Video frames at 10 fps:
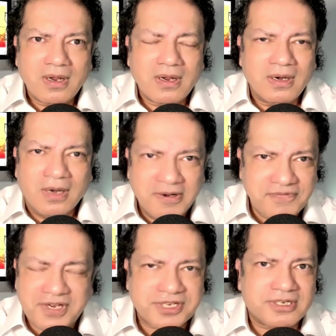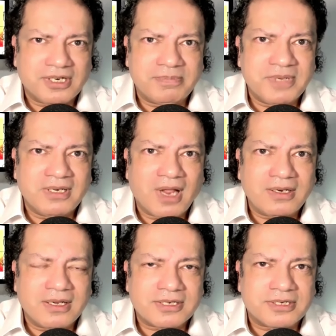live disturbed and die
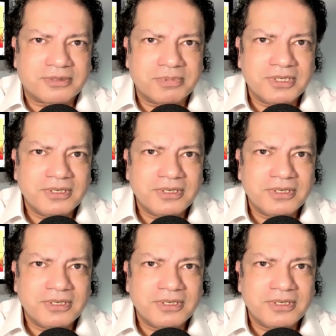disturbed.